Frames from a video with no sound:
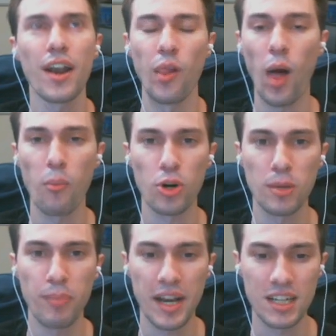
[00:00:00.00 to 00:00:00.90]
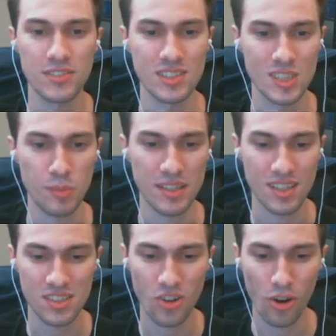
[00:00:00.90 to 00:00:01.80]
a lot more competitive since
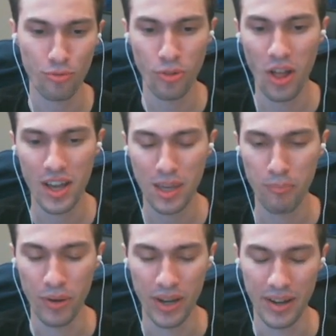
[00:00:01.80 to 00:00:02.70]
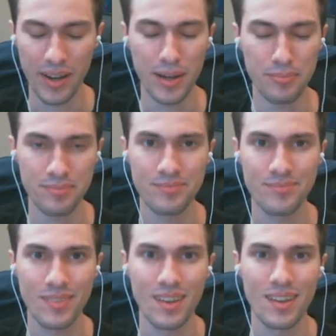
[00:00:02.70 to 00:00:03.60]
SpaceX started flying, but
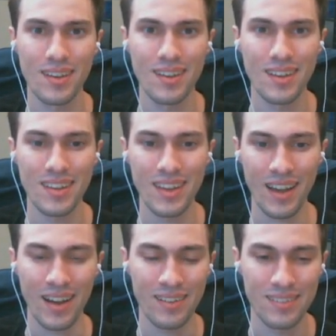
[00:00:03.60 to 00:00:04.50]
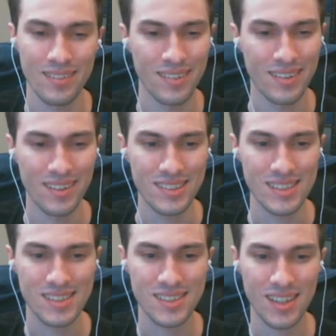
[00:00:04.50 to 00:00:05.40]
yeah.
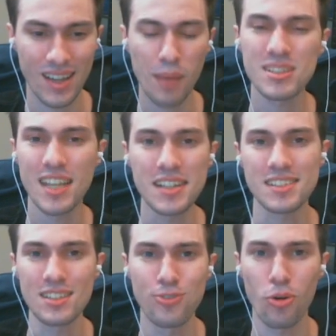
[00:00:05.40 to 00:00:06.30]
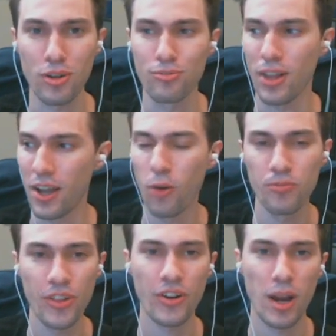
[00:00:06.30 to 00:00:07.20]
It's I'm excited to see Vulcan fly.
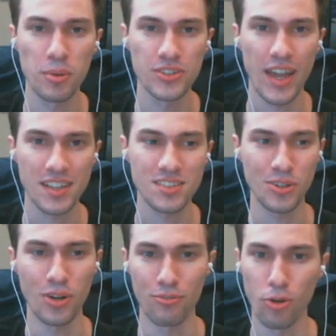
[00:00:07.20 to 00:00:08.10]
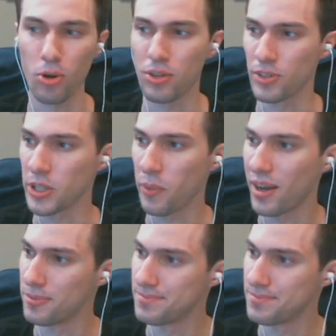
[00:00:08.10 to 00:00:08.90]
Hopefully they're able to execute on Vulcan really well.